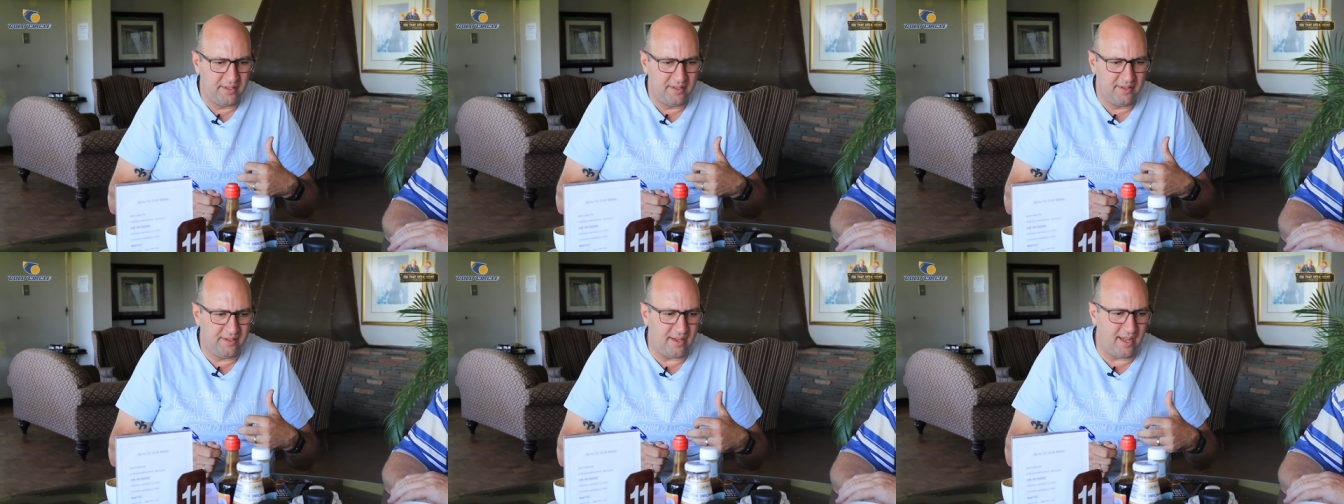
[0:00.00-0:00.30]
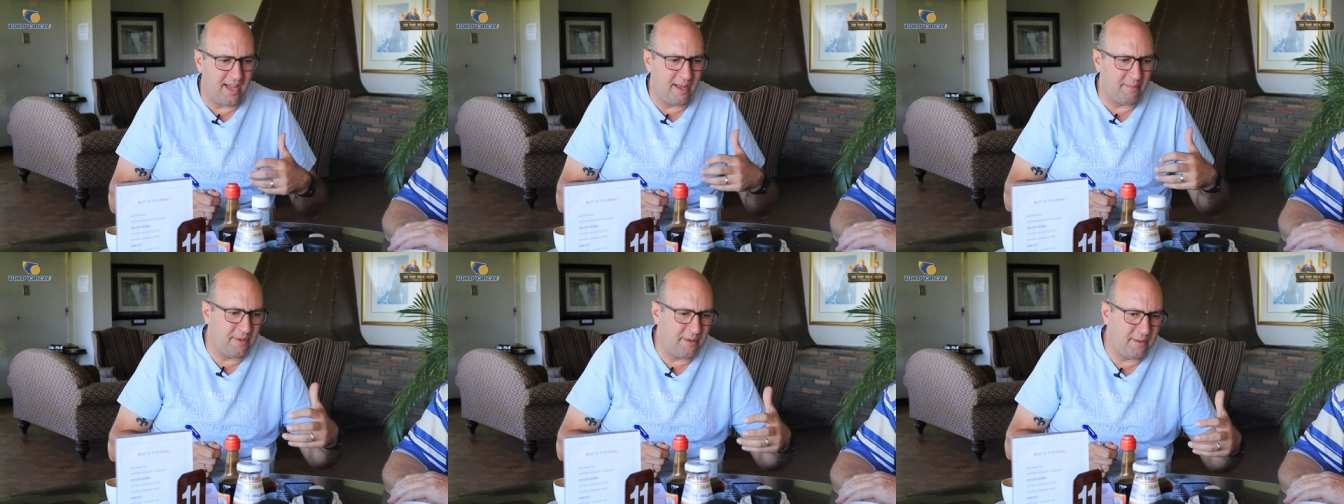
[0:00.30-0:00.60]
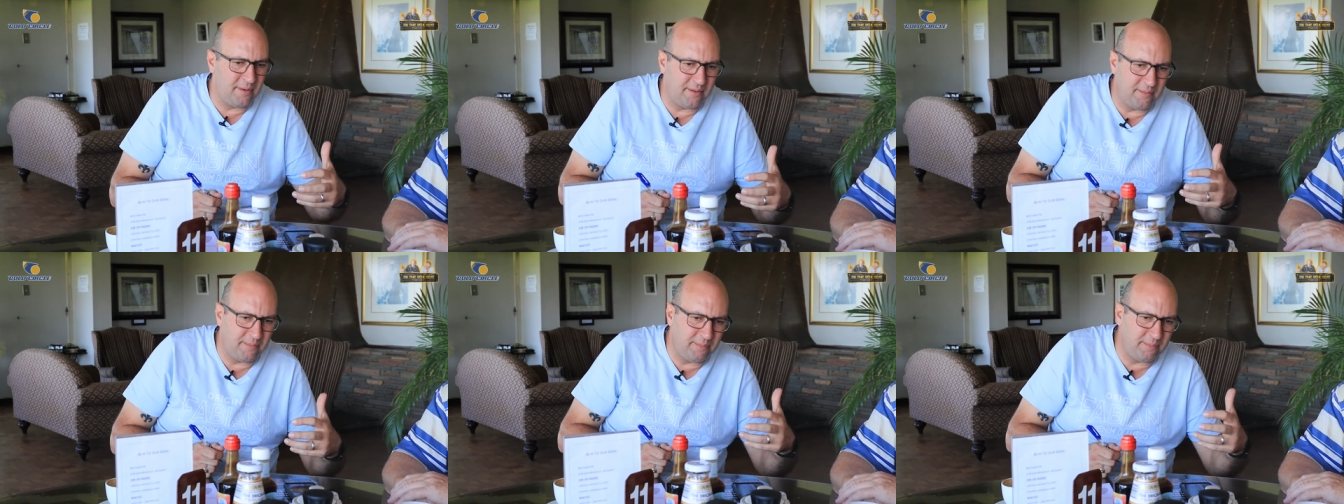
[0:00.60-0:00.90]
you know, I'm
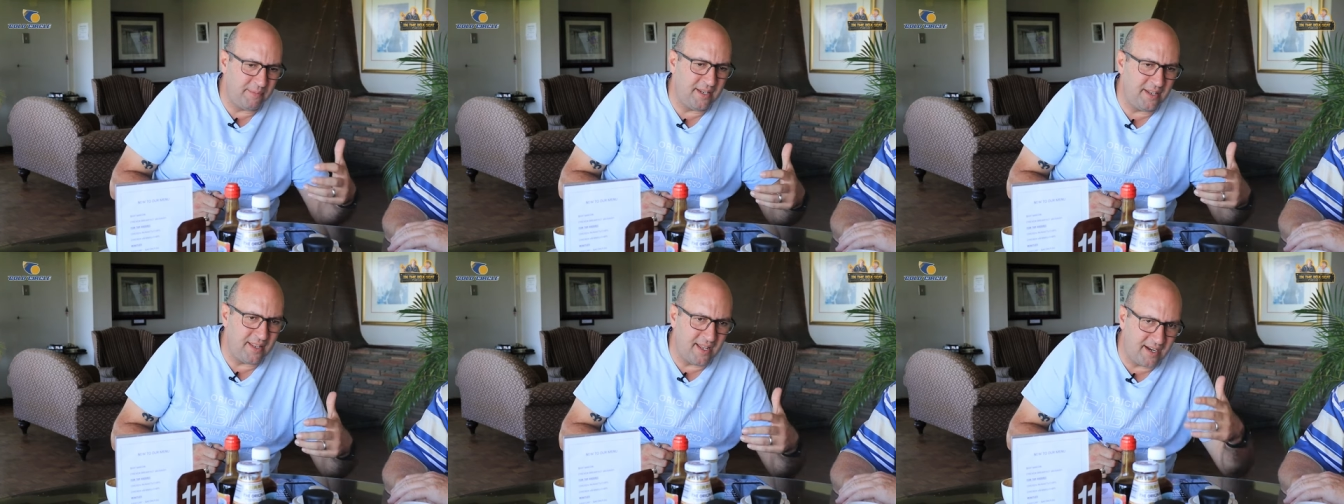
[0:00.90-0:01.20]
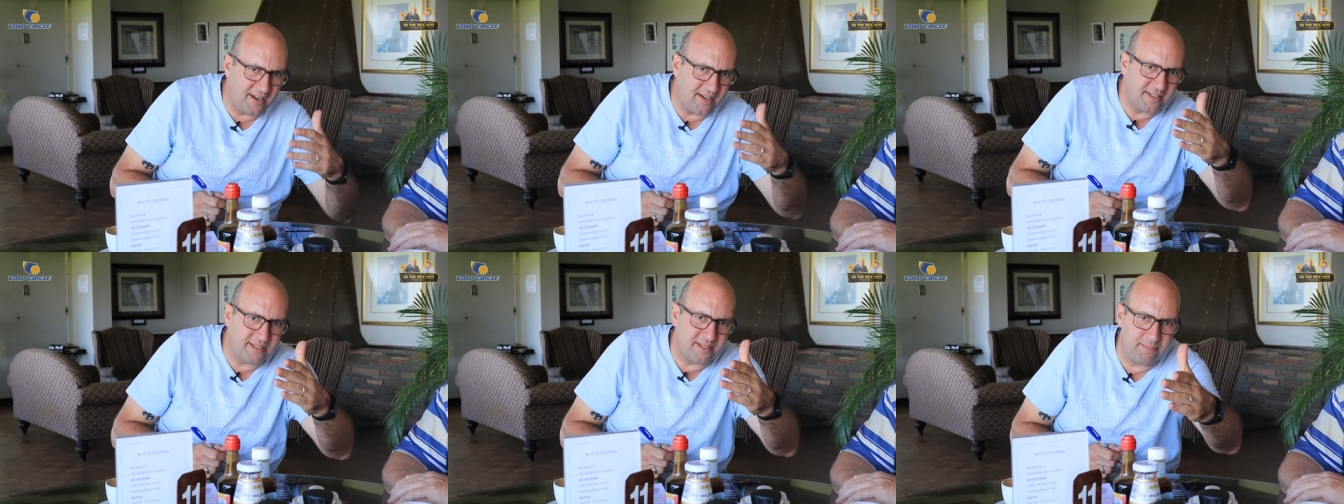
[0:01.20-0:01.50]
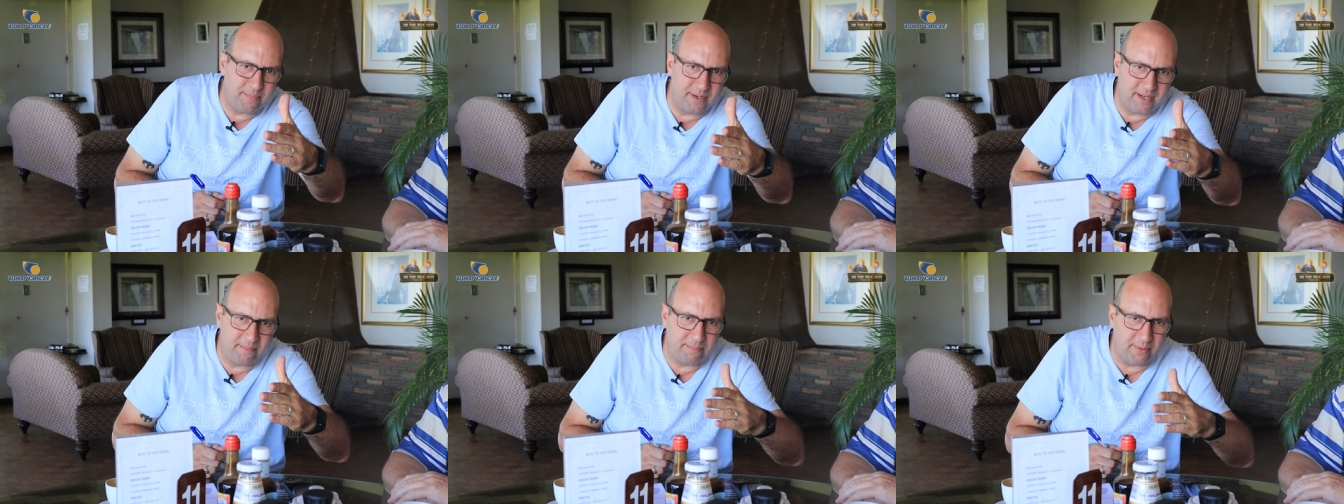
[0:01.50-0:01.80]
a, that oak's a
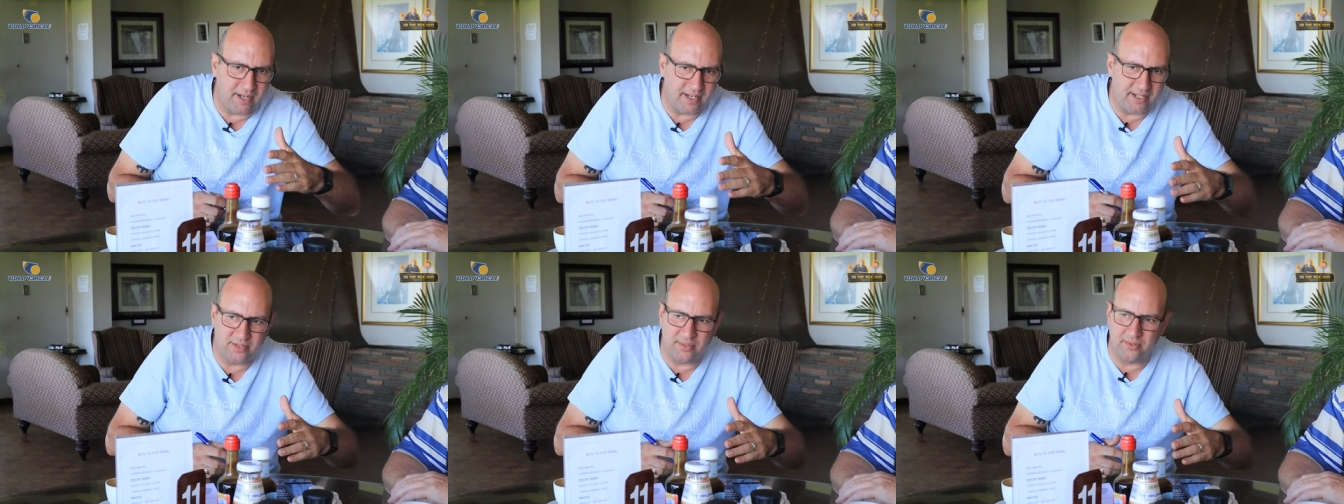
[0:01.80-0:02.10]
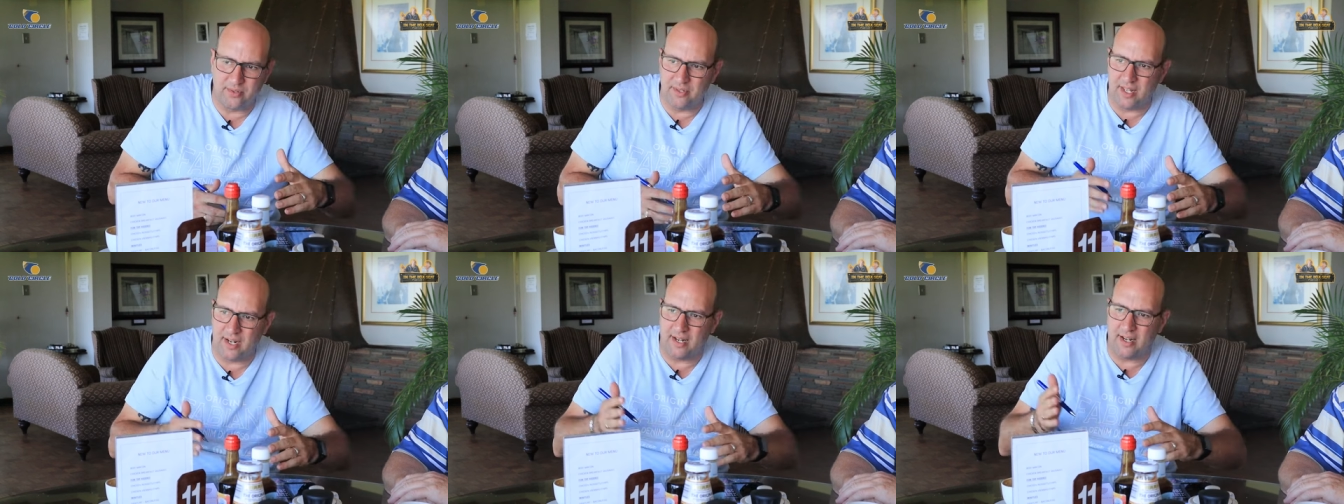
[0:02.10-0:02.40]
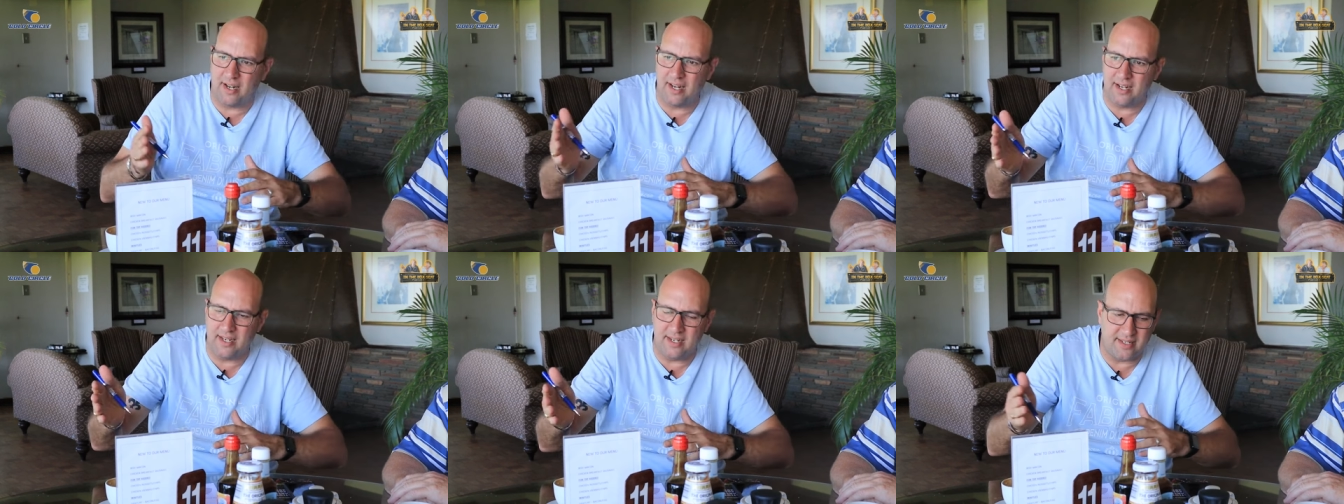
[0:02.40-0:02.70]
big punter or
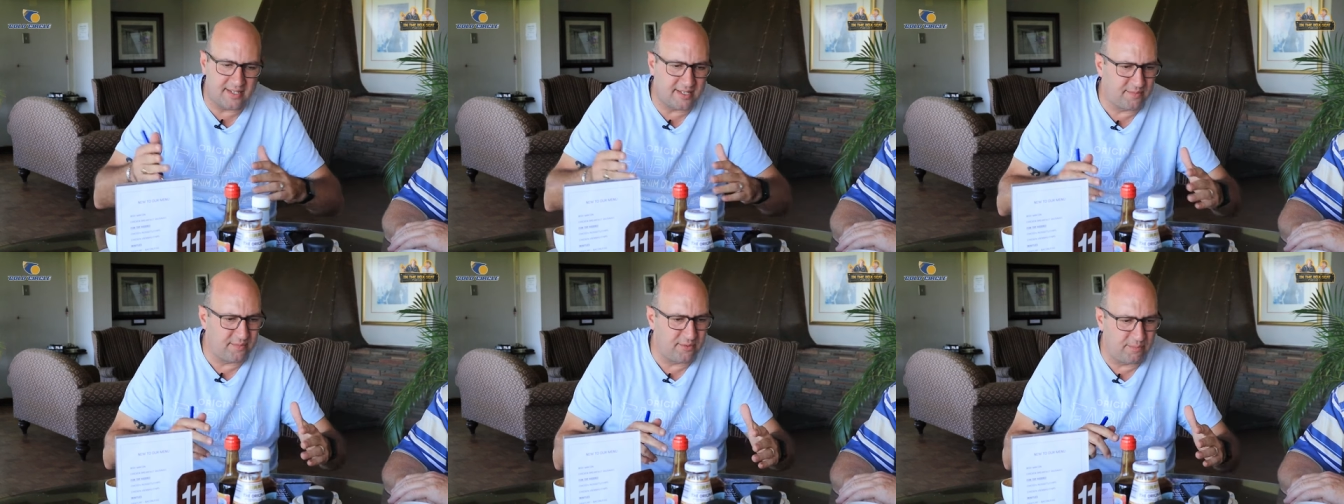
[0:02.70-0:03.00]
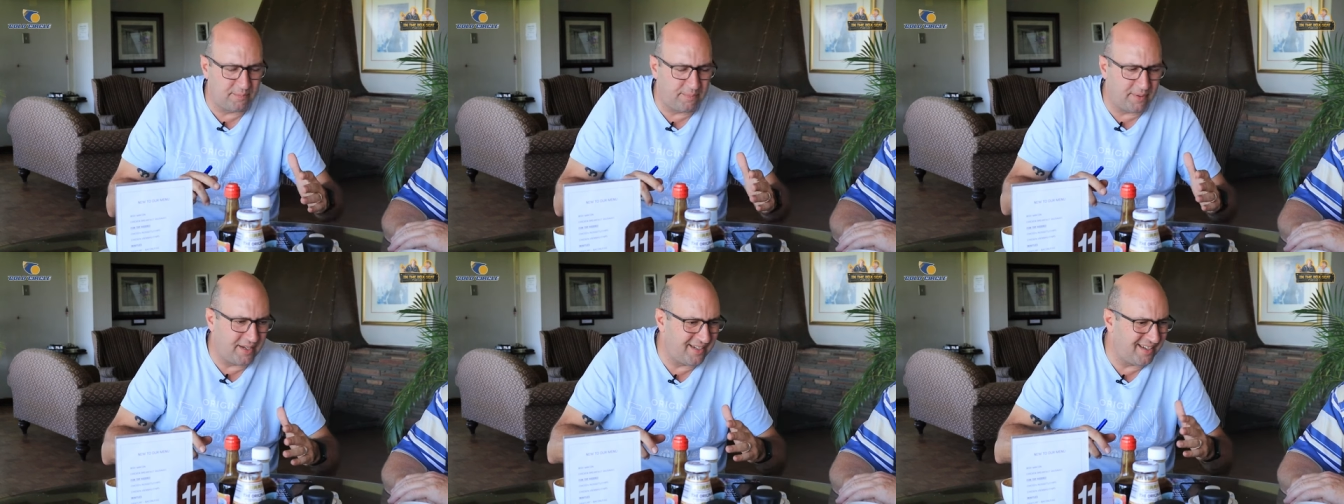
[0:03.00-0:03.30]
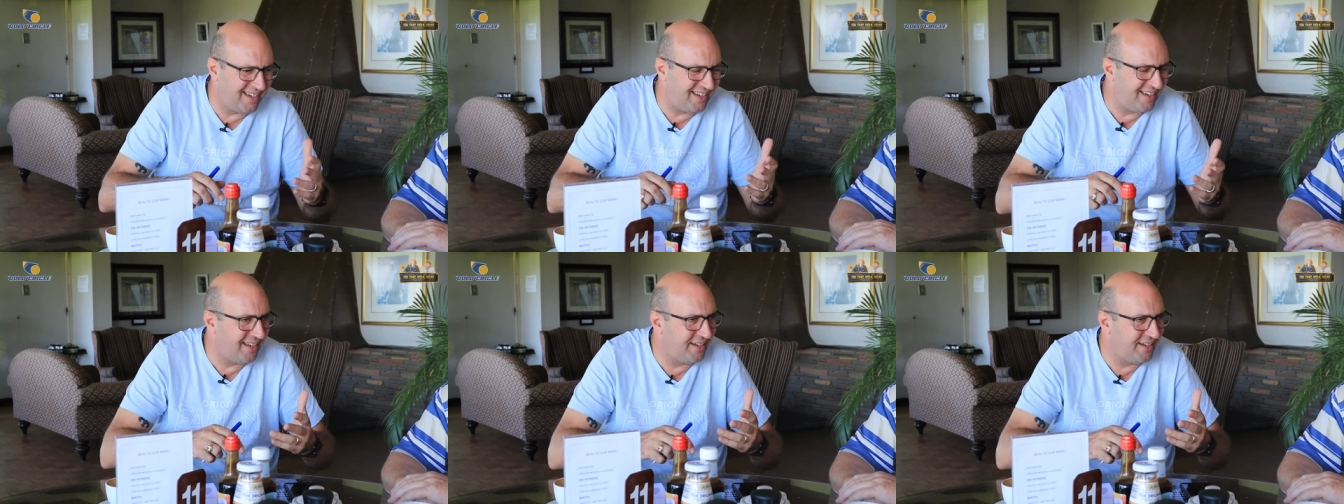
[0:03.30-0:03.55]
that lady's a small punter.